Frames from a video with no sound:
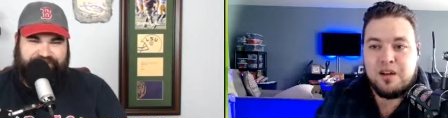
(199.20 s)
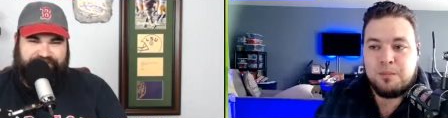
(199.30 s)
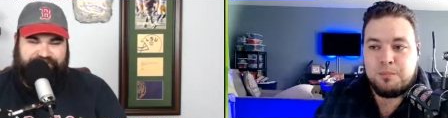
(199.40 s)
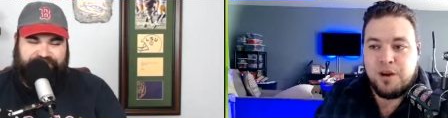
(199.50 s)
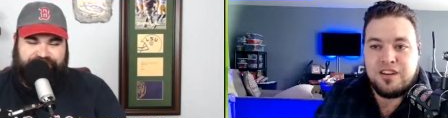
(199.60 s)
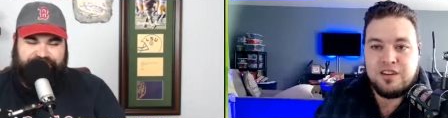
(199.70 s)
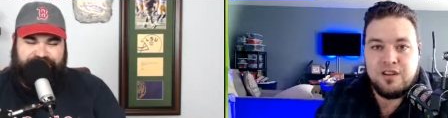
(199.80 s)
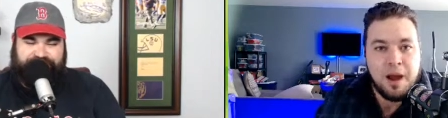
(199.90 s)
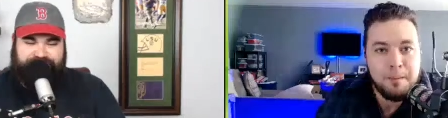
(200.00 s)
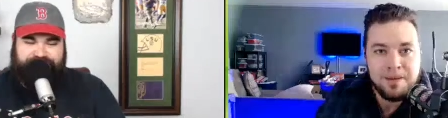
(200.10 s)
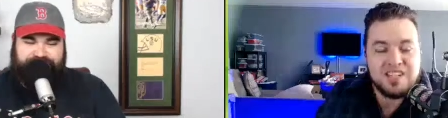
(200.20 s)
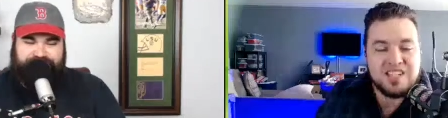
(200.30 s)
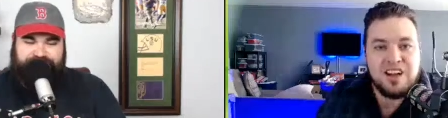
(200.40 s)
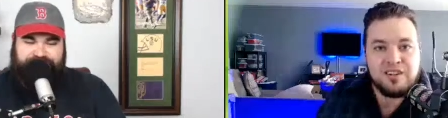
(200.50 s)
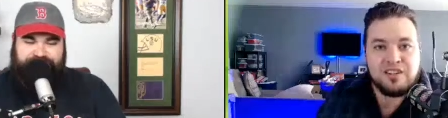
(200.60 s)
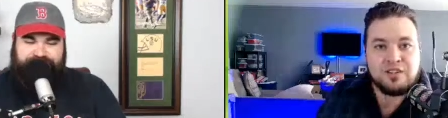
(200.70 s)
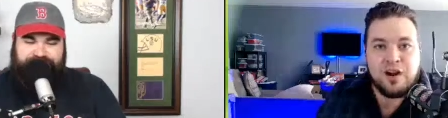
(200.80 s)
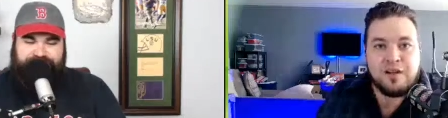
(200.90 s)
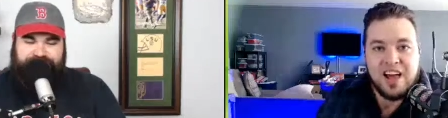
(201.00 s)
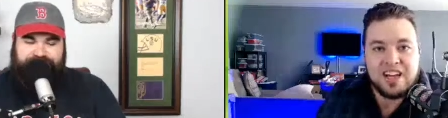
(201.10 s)
Speaker 1: but you got Benny Snell in the
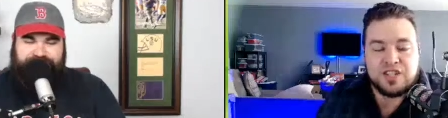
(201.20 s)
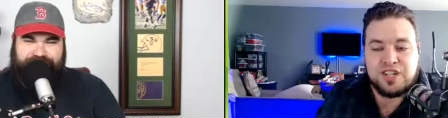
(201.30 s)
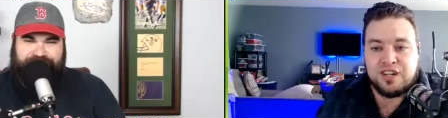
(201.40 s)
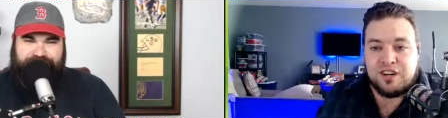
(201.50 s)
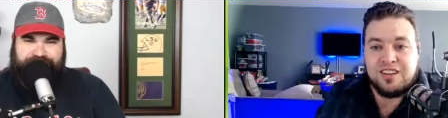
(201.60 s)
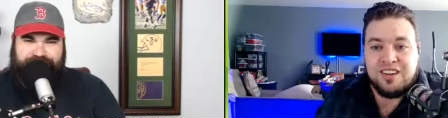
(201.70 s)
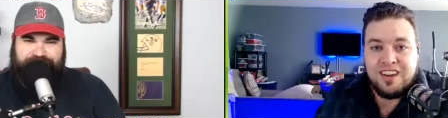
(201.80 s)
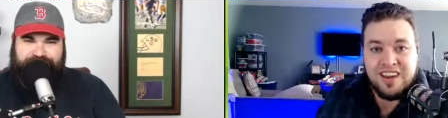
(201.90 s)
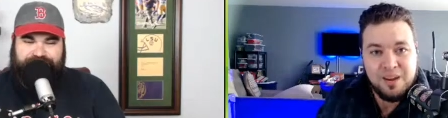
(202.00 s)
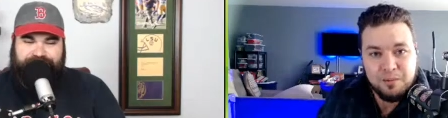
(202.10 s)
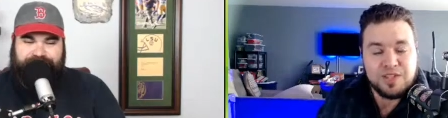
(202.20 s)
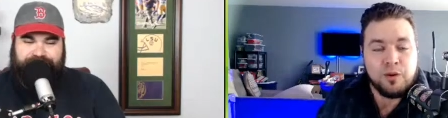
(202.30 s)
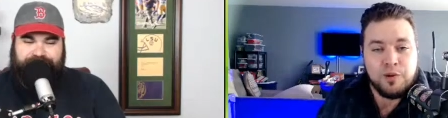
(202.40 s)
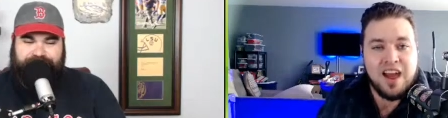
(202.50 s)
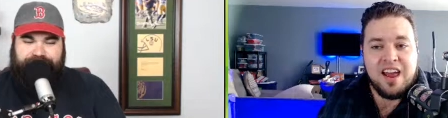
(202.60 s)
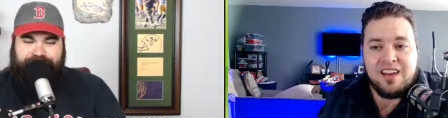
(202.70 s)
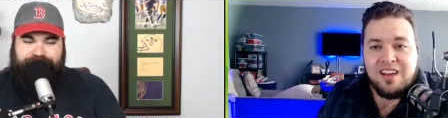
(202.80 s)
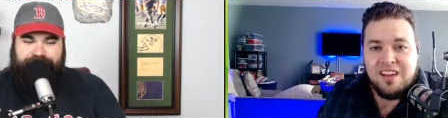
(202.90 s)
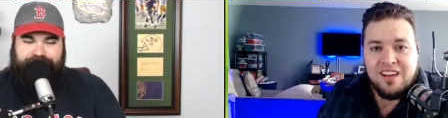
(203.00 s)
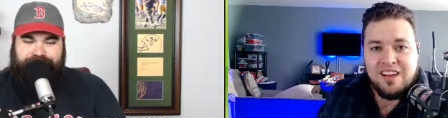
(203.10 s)
draft last year. He was okay.
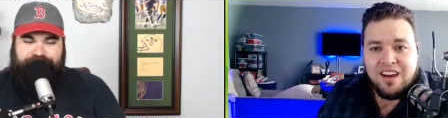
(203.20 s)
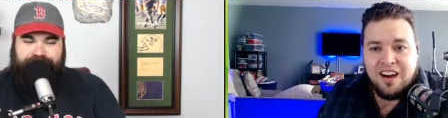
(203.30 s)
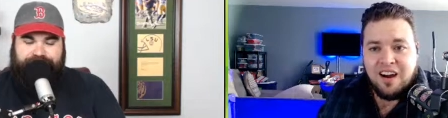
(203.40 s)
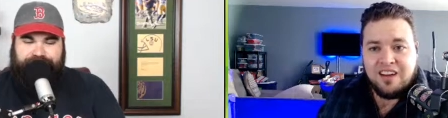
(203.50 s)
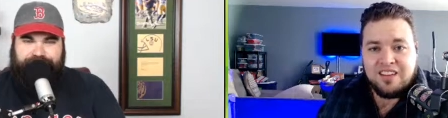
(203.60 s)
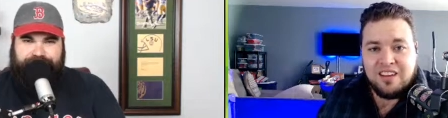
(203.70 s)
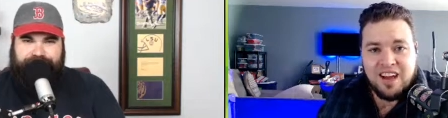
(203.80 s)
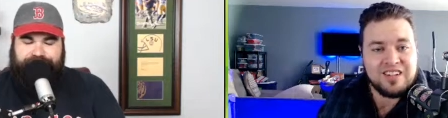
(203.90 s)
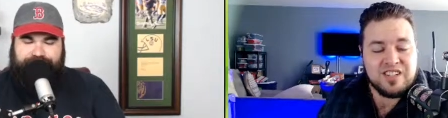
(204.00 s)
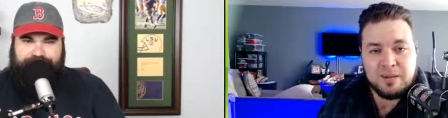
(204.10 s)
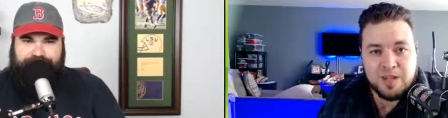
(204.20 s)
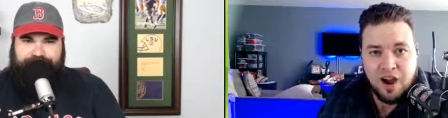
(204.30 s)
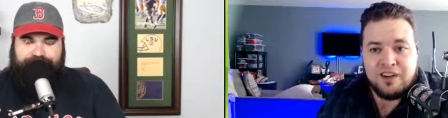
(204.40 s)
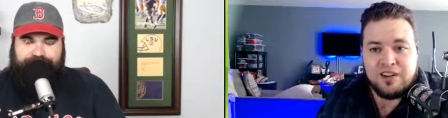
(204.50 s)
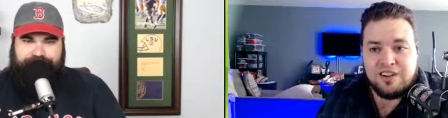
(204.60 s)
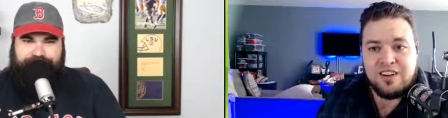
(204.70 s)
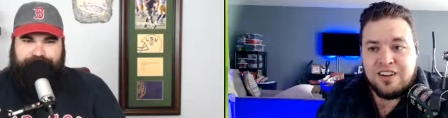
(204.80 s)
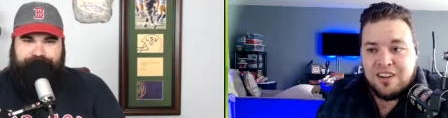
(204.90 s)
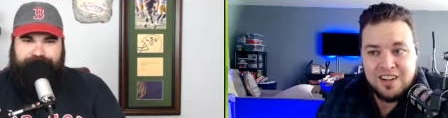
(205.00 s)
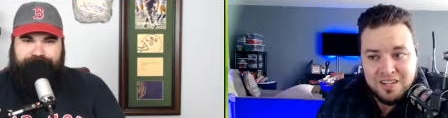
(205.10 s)
Uh, you got James Connor.
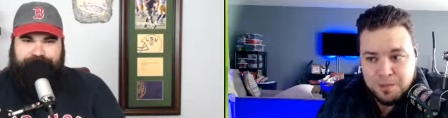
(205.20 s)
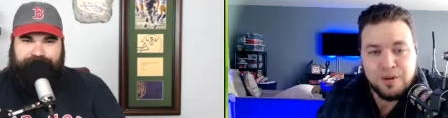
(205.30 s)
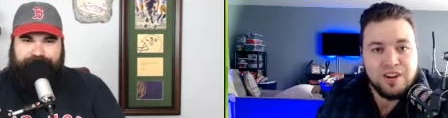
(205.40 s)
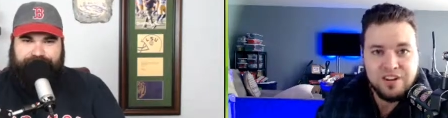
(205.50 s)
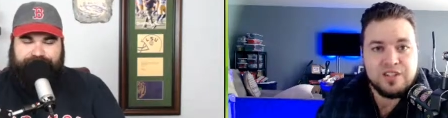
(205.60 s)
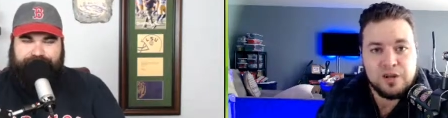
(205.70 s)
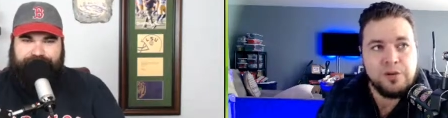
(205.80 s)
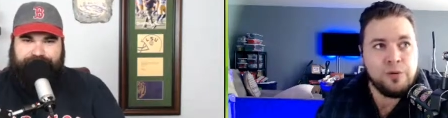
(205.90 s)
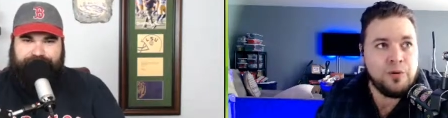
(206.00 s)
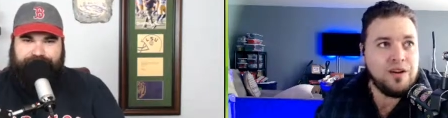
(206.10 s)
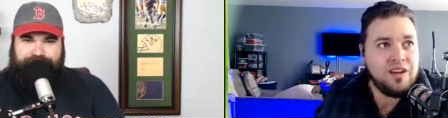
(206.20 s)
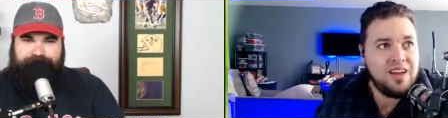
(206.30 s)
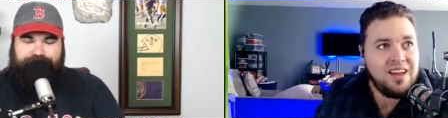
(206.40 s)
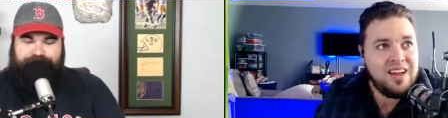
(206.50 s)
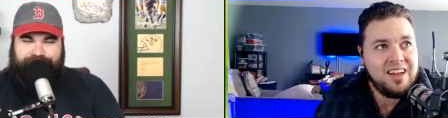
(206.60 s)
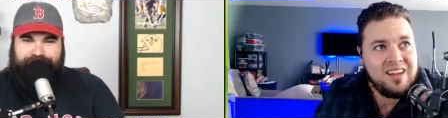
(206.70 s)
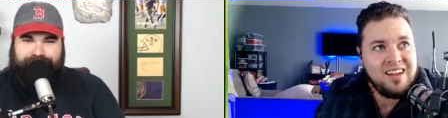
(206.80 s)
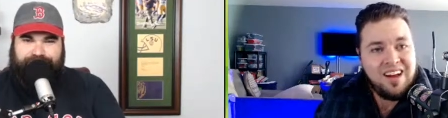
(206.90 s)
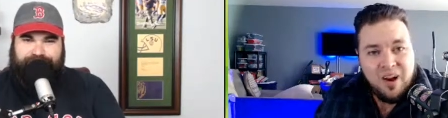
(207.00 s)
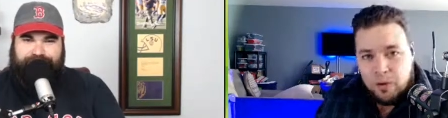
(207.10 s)
He's pretty good too.
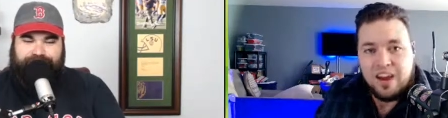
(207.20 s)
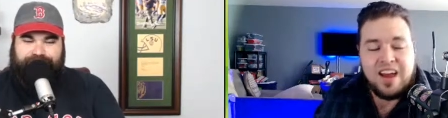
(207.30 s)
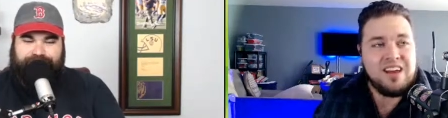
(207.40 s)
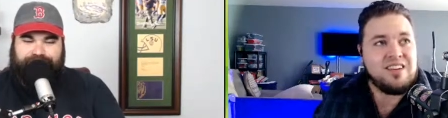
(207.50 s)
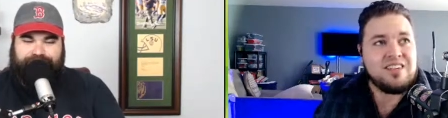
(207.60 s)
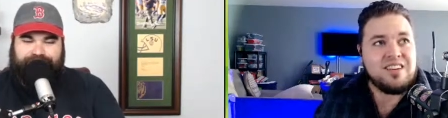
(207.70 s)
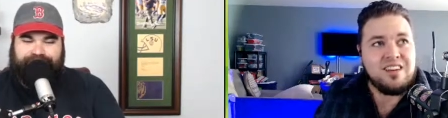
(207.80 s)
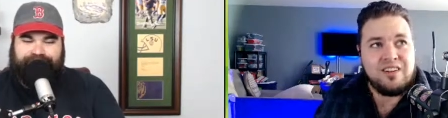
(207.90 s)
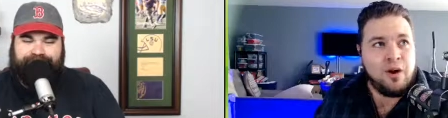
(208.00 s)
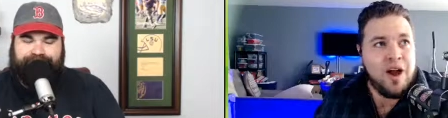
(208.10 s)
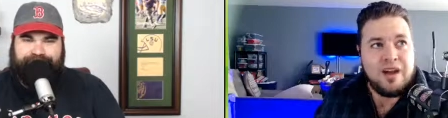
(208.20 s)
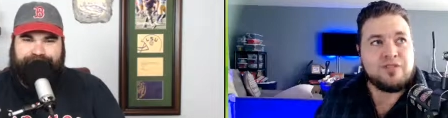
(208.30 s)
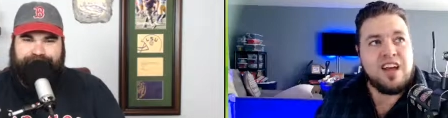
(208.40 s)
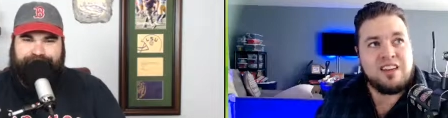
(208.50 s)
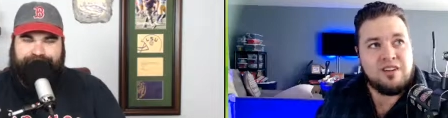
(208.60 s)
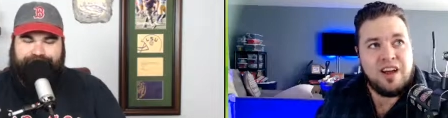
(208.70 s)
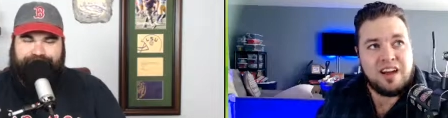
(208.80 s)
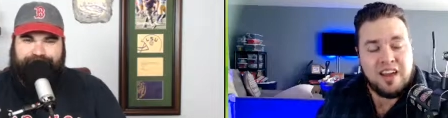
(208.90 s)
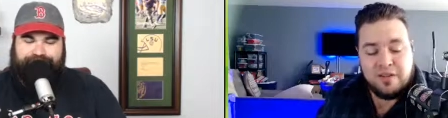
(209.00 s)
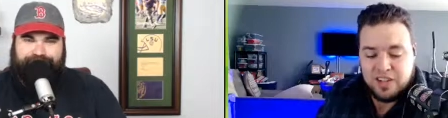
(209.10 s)
Okay. You know, after that, you got
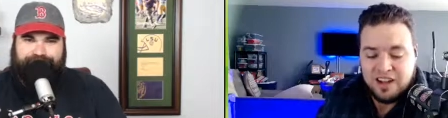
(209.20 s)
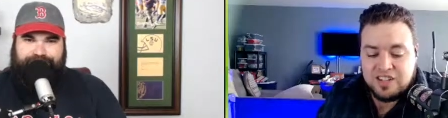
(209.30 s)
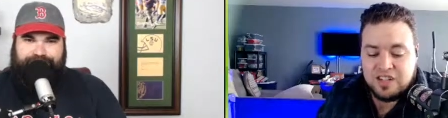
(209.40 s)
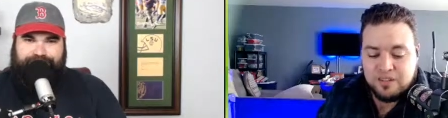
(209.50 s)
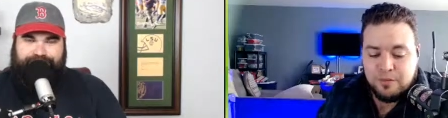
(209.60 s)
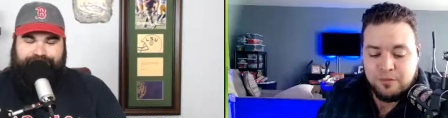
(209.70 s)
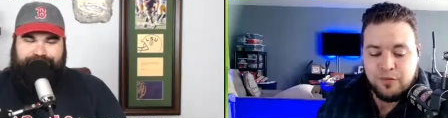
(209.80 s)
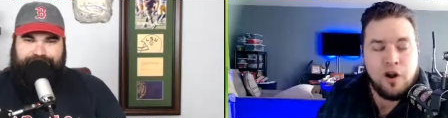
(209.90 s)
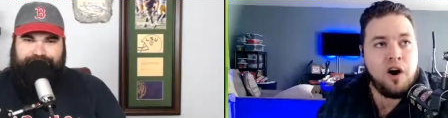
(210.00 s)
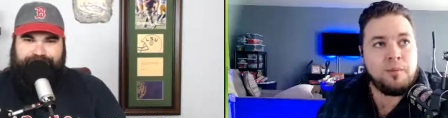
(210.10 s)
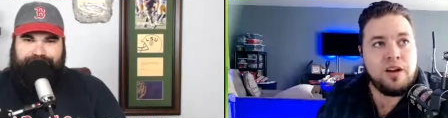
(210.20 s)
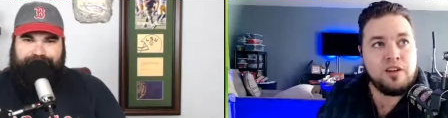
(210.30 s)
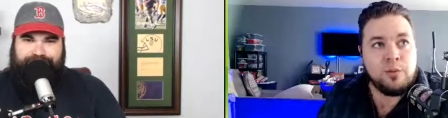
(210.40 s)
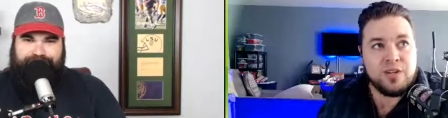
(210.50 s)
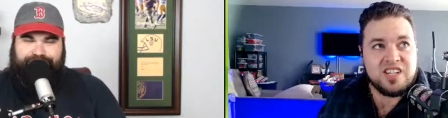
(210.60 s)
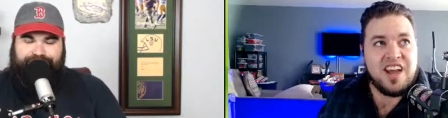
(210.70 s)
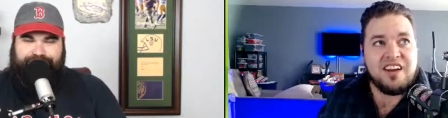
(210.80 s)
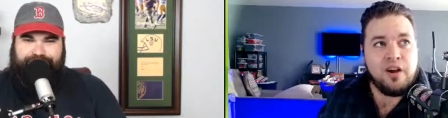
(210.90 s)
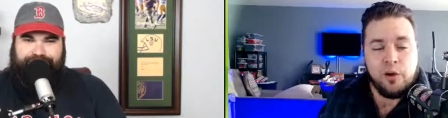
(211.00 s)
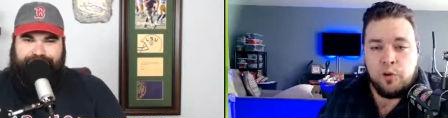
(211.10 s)
Kevin Dotson from
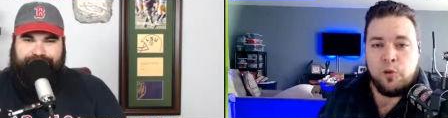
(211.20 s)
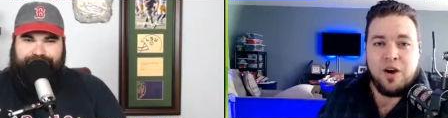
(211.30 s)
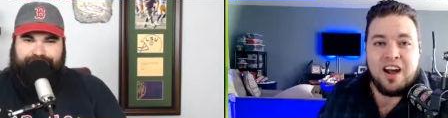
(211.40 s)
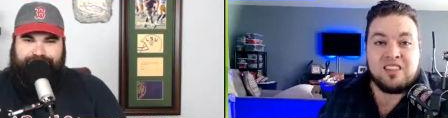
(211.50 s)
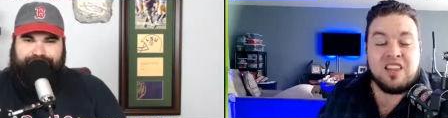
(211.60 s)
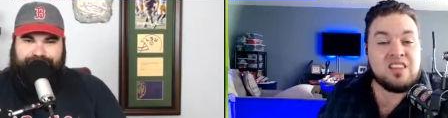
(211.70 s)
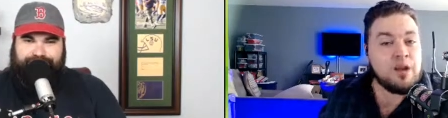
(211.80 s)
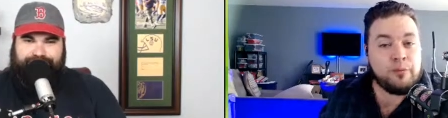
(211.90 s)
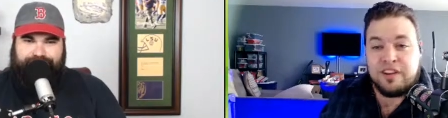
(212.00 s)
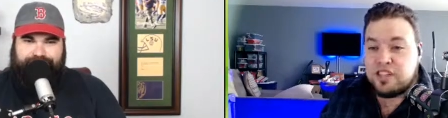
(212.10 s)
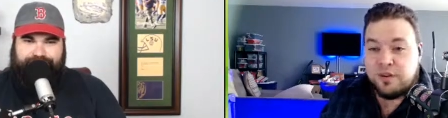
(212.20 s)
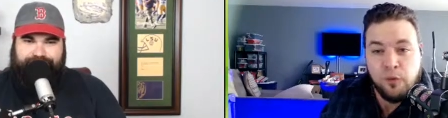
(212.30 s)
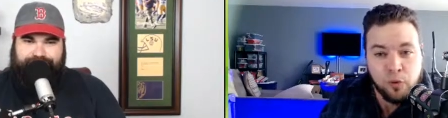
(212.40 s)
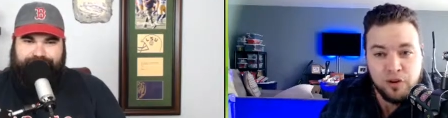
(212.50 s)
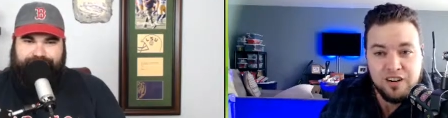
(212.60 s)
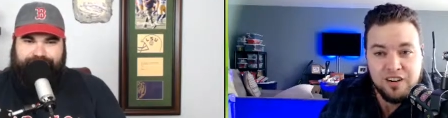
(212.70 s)
Louisiana, who I think they reached for.